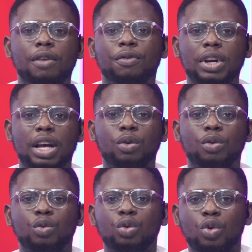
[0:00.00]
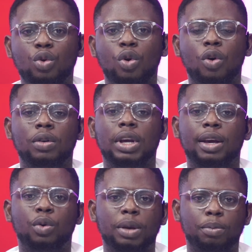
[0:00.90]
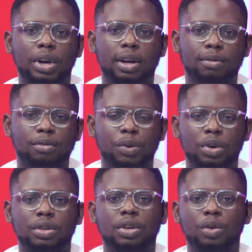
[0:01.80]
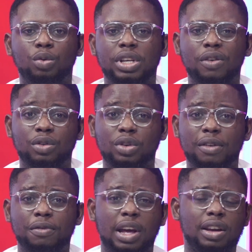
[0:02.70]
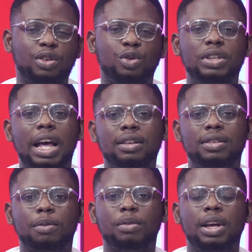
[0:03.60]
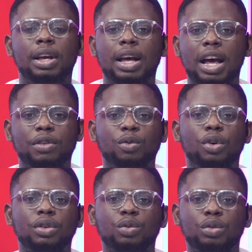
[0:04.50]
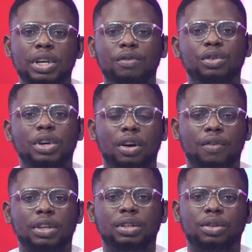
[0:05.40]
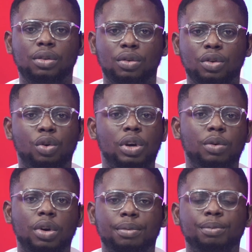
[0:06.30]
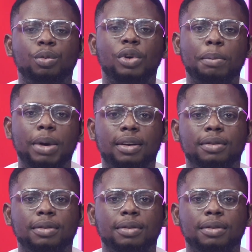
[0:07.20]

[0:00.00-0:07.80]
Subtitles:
For now, we'll go on a quick break. When we return, we'll delve into our final news item. Afterwards, we'll delve into our conversation. Don't go anywhere. We'll be right back.